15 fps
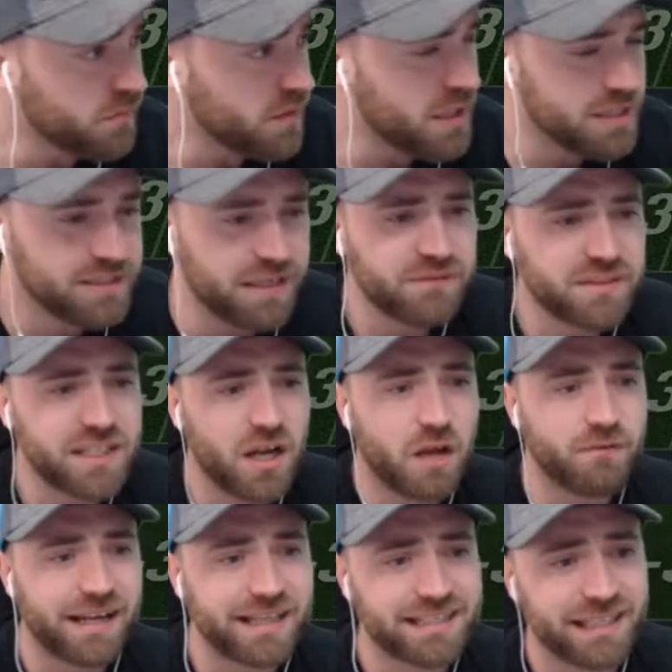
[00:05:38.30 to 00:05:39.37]

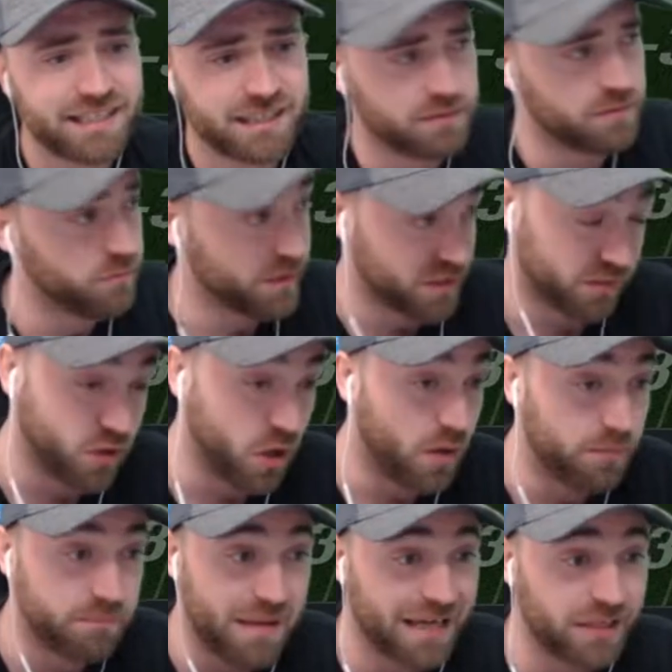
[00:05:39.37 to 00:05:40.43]
79 rated, which I've
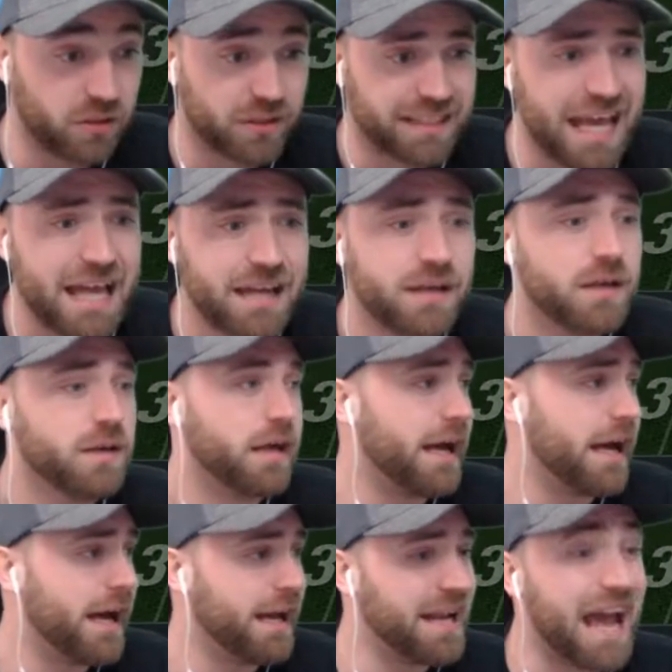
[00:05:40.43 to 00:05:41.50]
got bang on again,
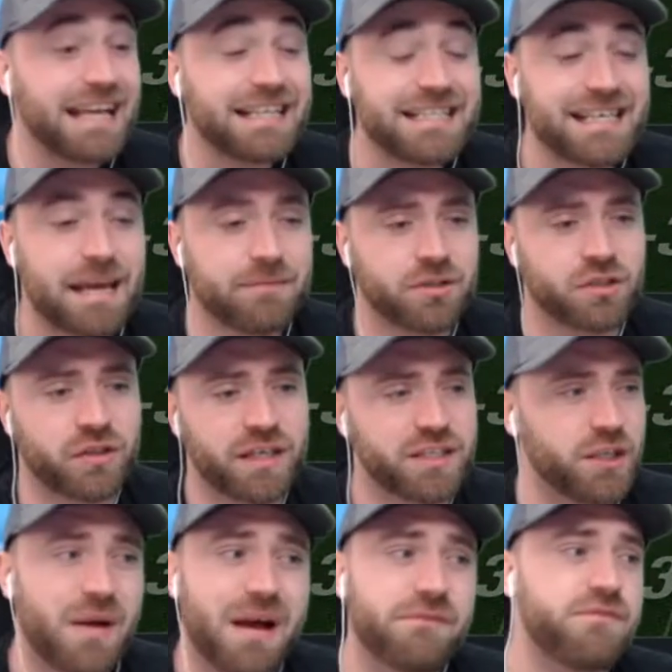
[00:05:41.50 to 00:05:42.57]
and 80 chemistry,
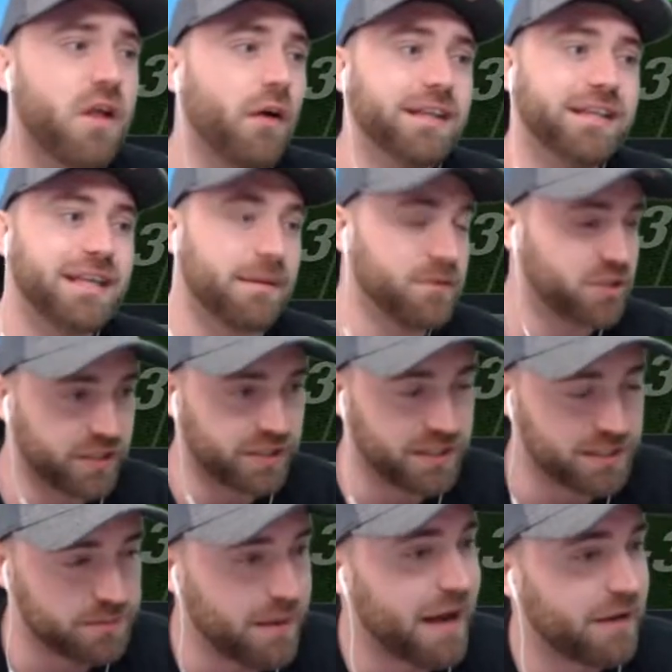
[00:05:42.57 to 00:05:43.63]
so you'll have 9 chemistry to
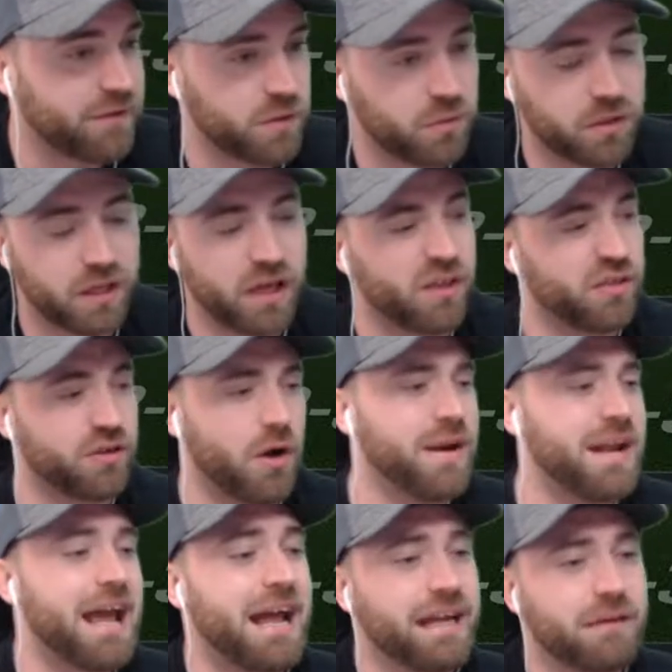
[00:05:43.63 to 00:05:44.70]
spare if you want to throw
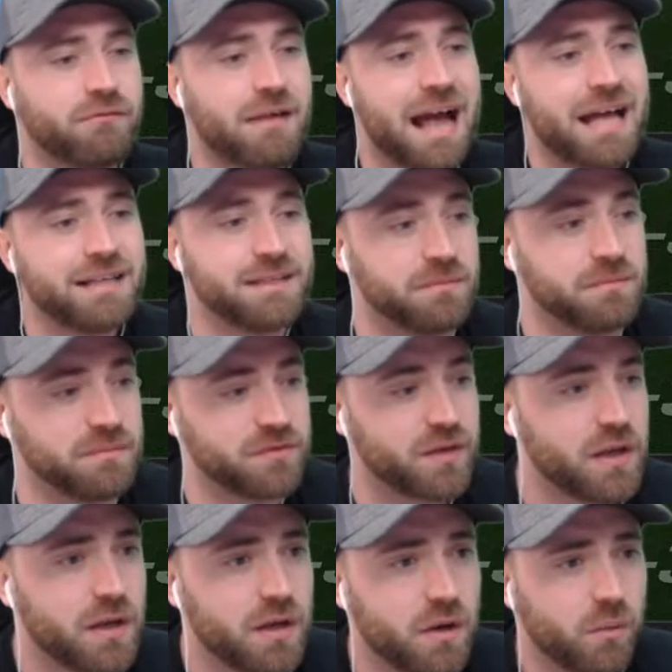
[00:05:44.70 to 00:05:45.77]
in any randoms.
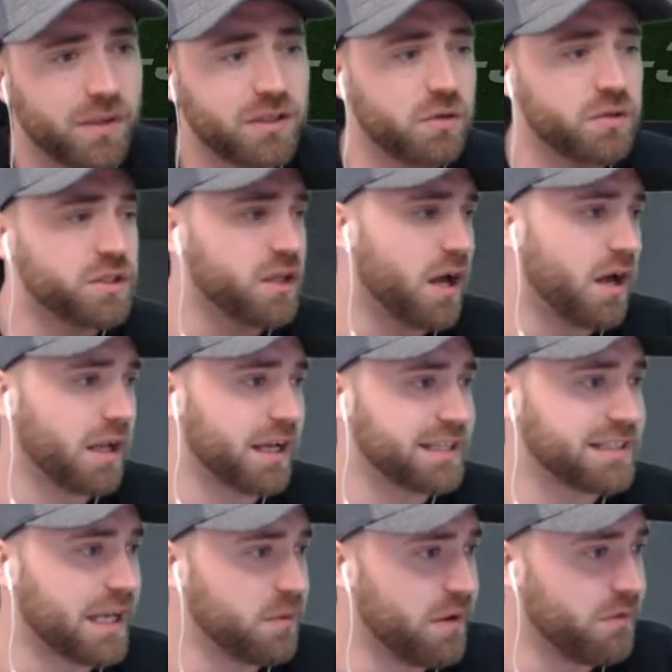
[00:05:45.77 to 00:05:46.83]
We do start, like I
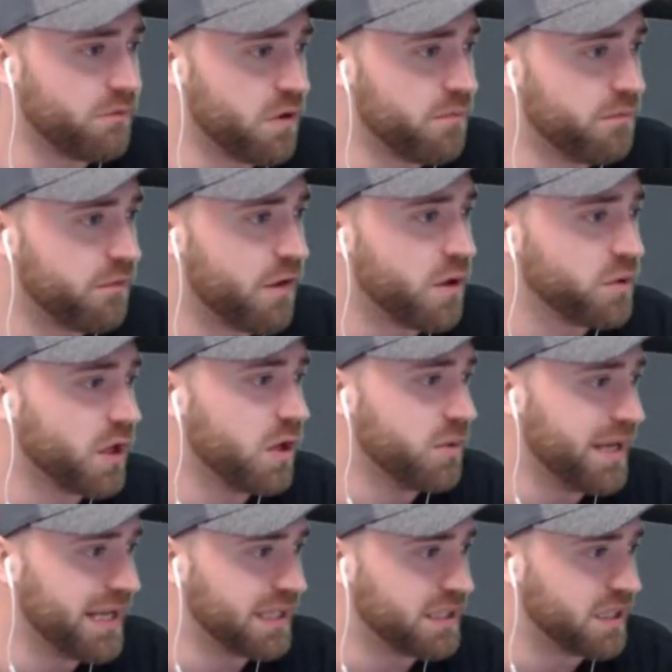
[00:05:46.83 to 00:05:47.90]
say, with
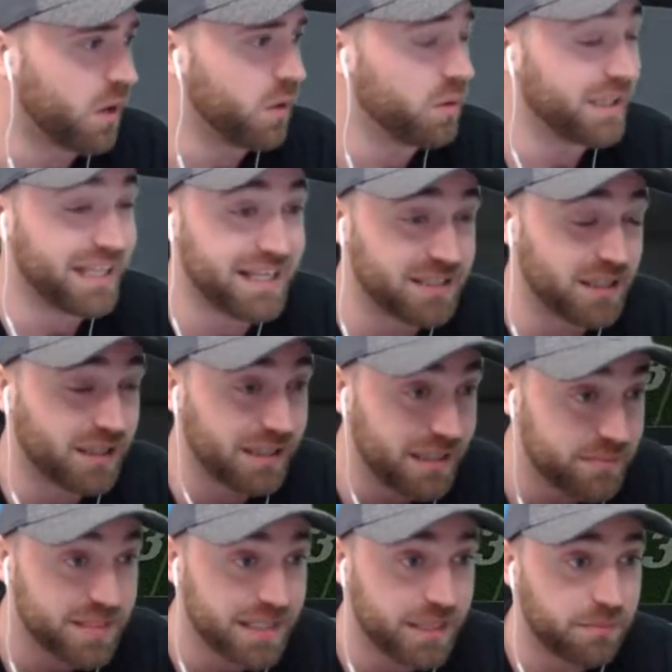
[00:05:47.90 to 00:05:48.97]
Vogo in goal. He is our
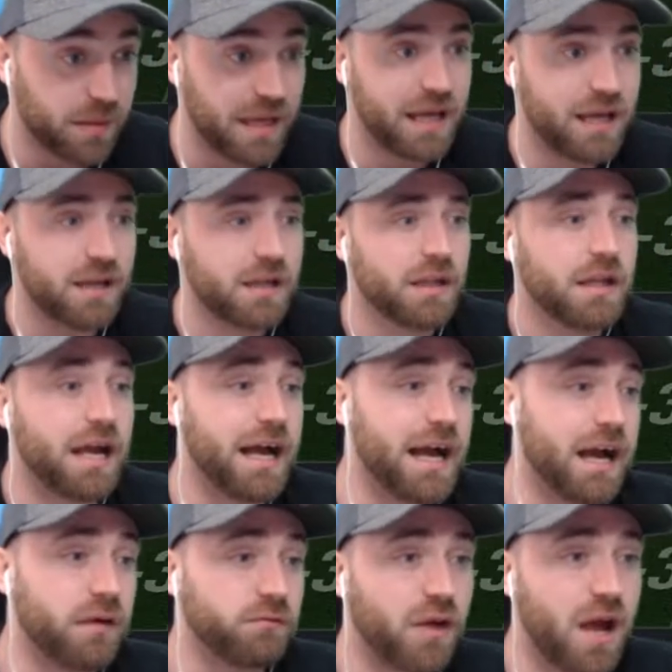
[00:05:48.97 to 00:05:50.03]
Leipzig player.
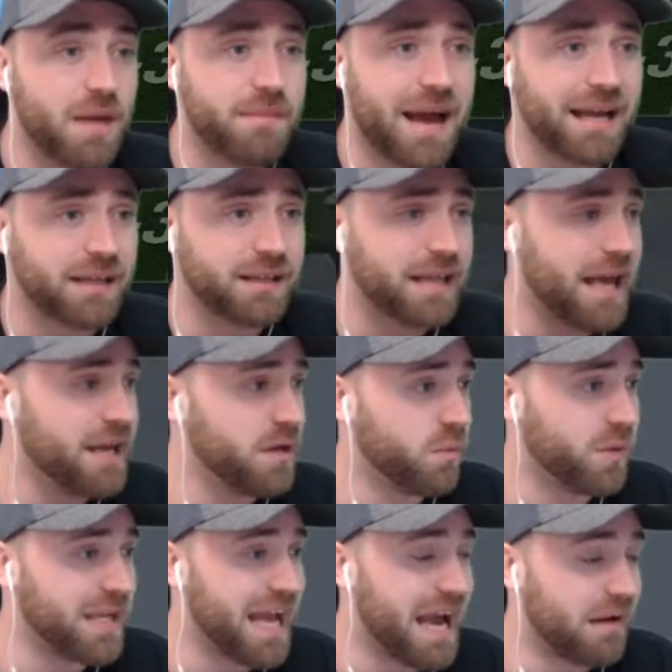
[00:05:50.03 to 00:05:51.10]
At right back, then
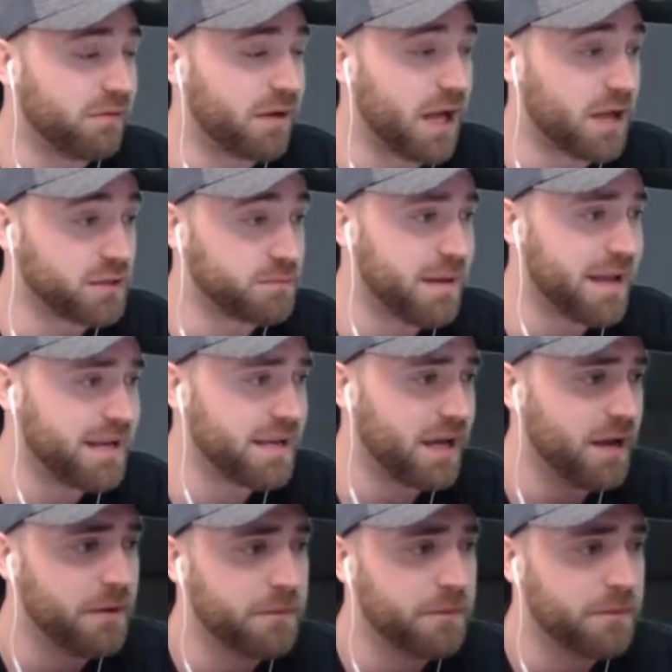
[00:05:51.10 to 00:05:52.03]
we have Lars Bender.